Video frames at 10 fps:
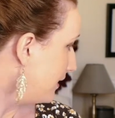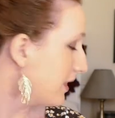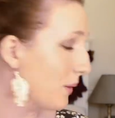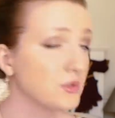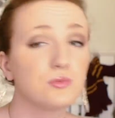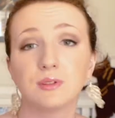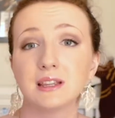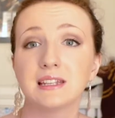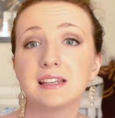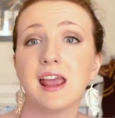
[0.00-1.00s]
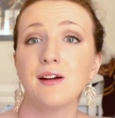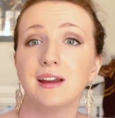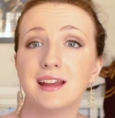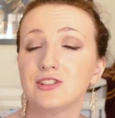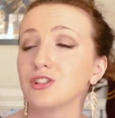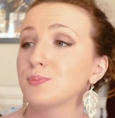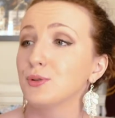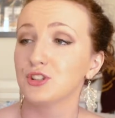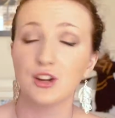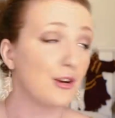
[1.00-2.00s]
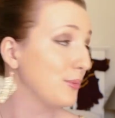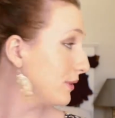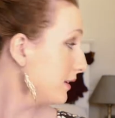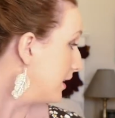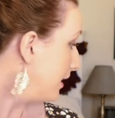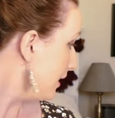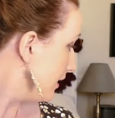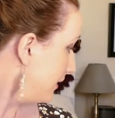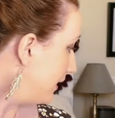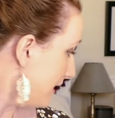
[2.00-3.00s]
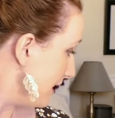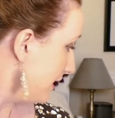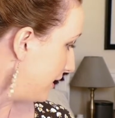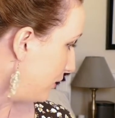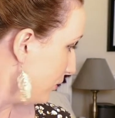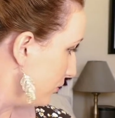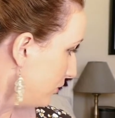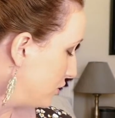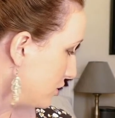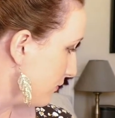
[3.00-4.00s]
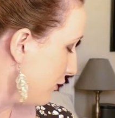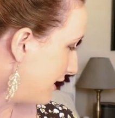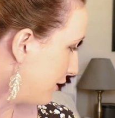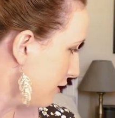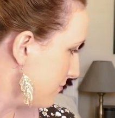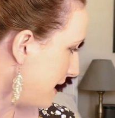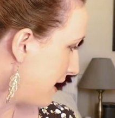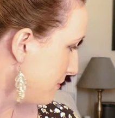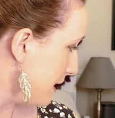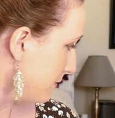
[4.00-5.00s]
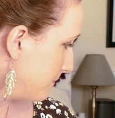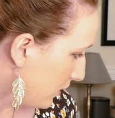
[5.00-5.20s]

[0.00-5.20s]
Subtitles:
That was really scary. He just pushed it open. Yeah, thank you. You just fully creeped me out, mate.